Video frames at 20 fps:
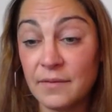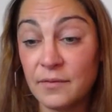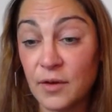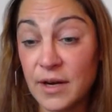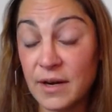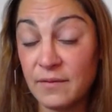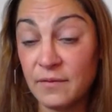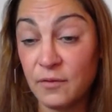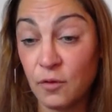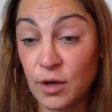
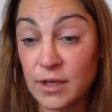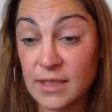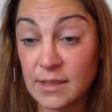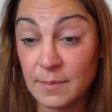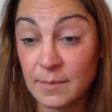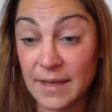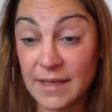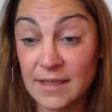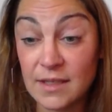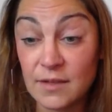
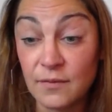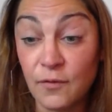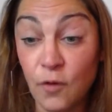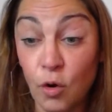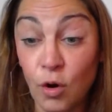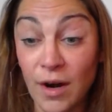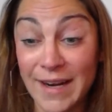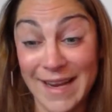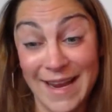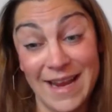reinforcements
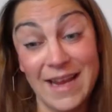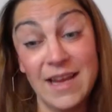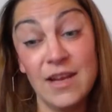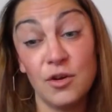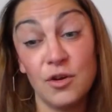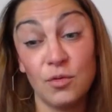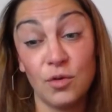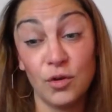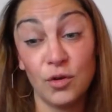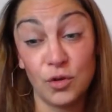for an
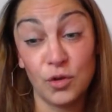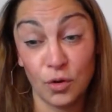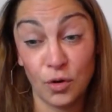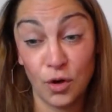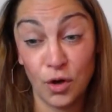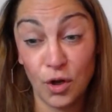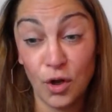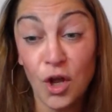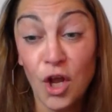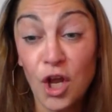8-year-old
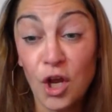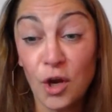girl